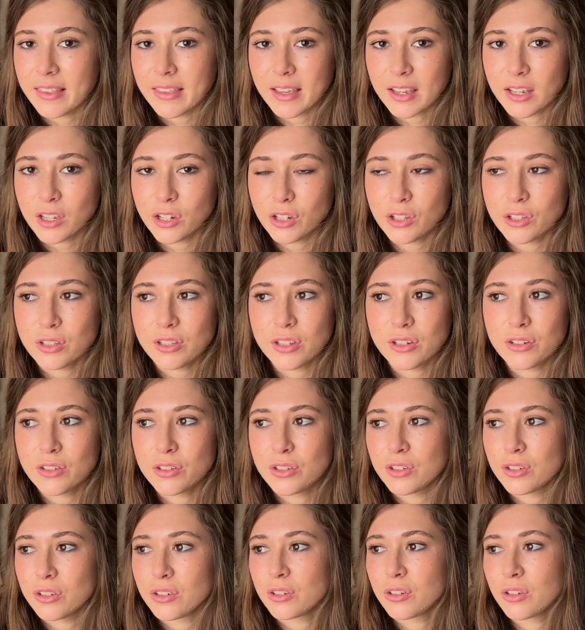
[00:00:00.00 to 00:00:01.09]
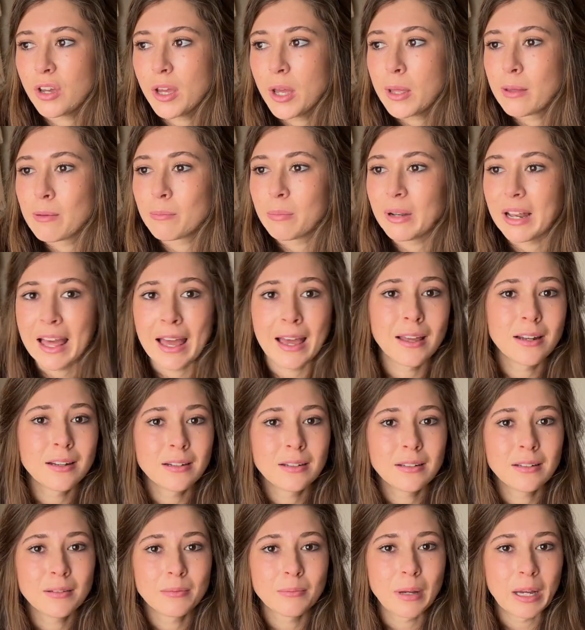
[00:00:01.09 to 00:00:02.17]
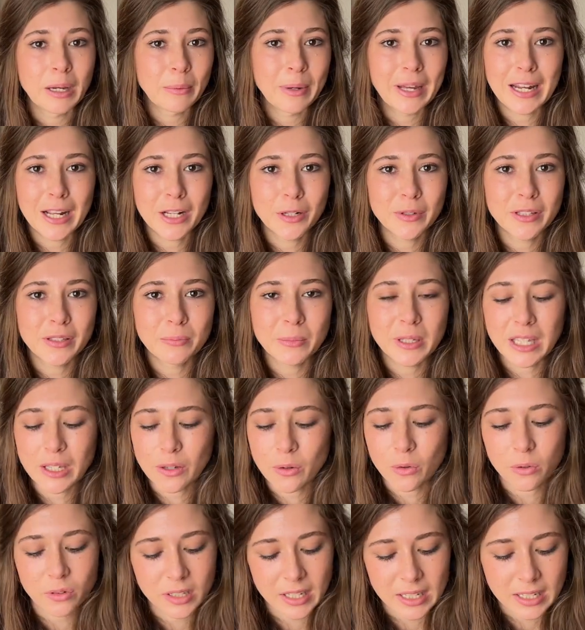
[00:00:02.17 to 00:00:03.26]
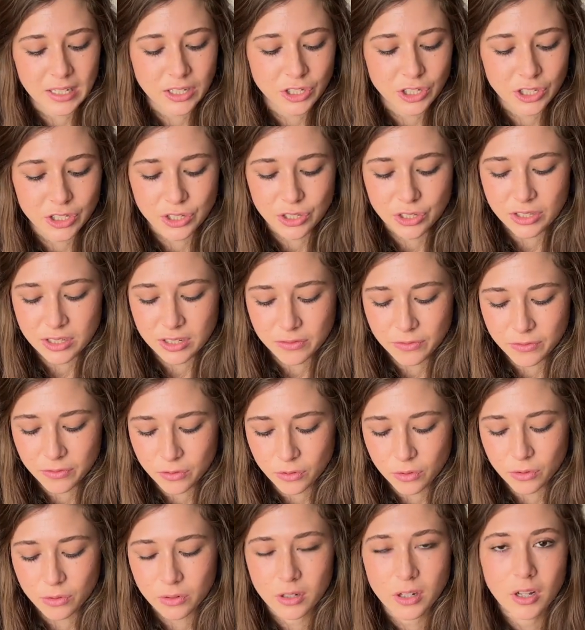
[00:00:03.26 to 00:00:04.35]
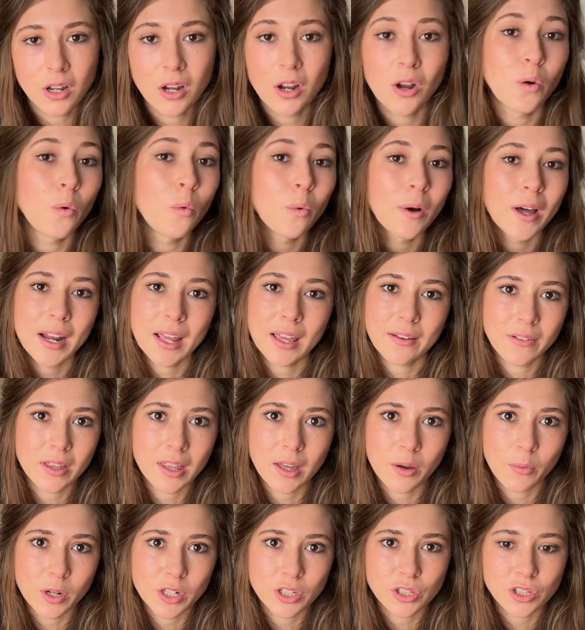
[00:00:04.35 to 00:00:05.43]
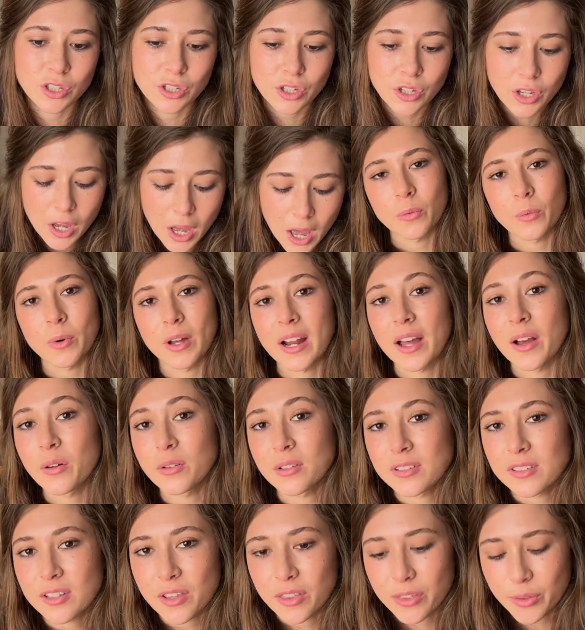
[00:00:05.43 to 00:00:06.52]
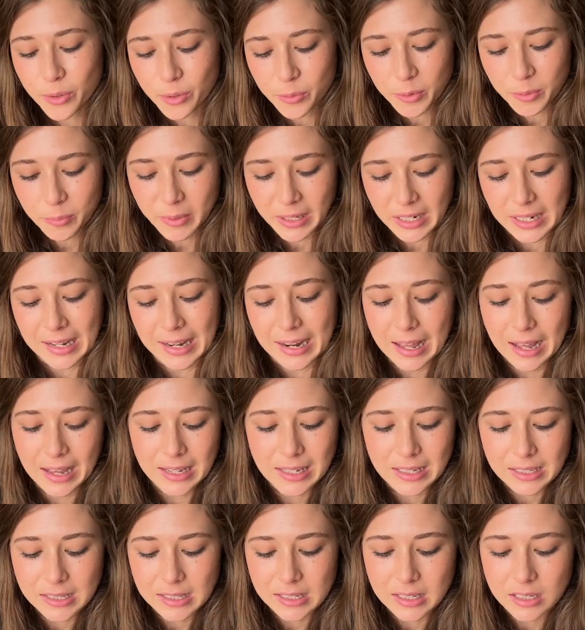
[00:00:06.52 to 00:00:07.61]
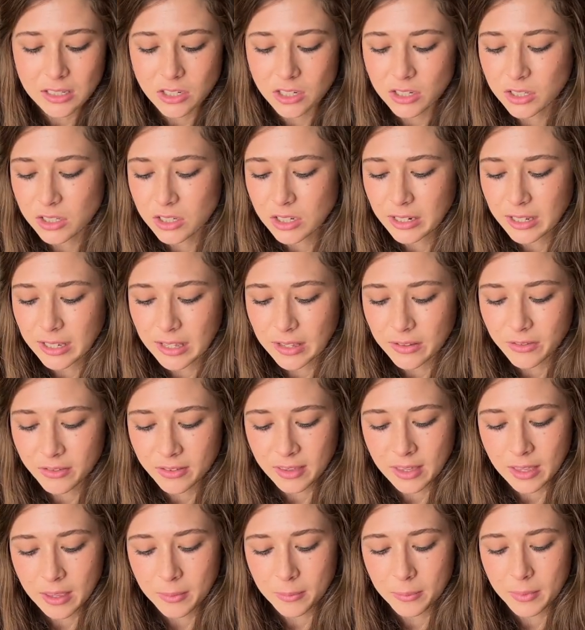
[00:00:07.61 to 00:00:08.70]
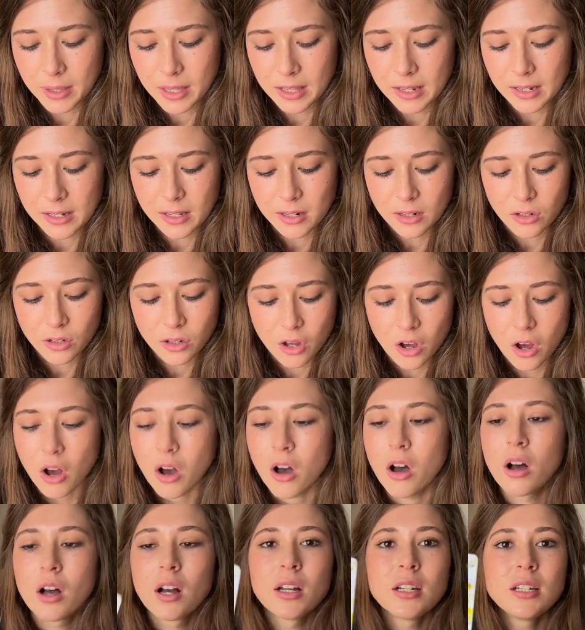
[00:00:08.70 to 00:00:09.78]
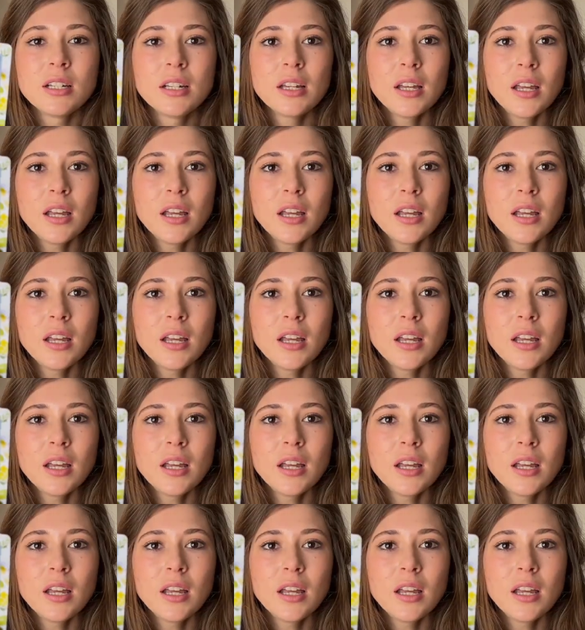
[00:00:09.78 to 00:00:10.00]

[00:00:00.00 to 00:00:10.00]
They can use it to plan my wedding with me, or they can just use it for whatever they want to. What I also thought would be nice is just to give them a little card.